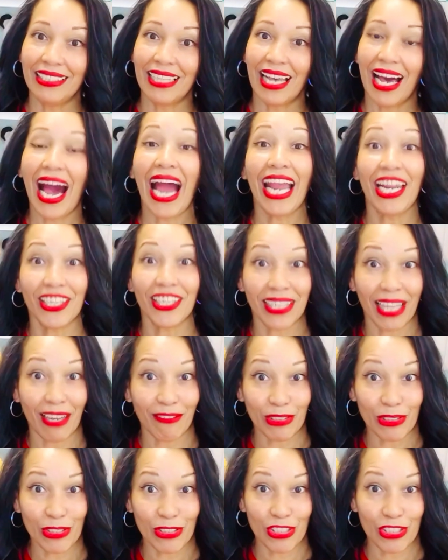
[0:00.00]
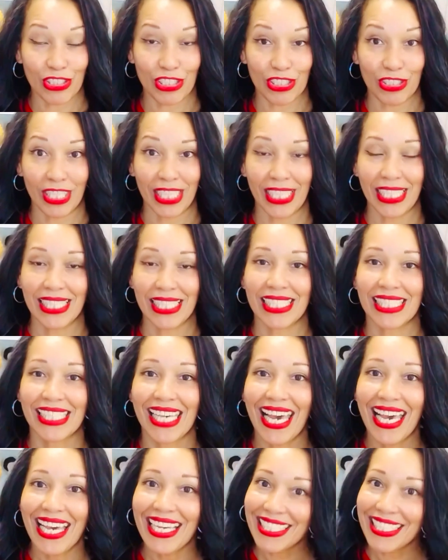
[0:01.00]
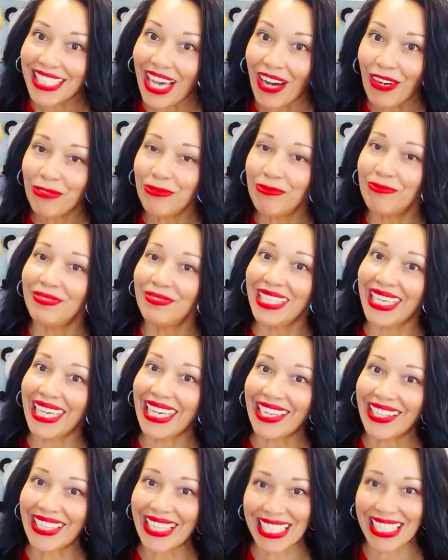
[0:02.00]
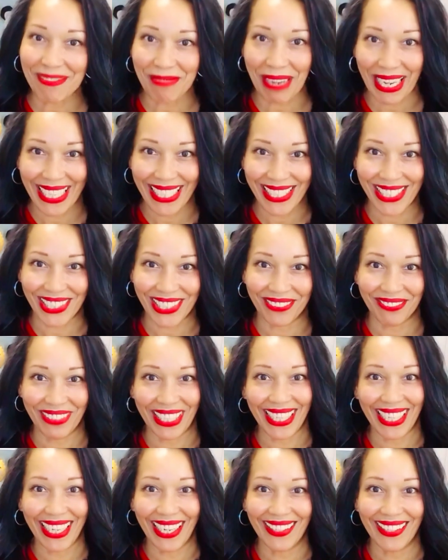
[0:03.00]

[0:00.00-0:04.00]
higher level students. So here is my intro video.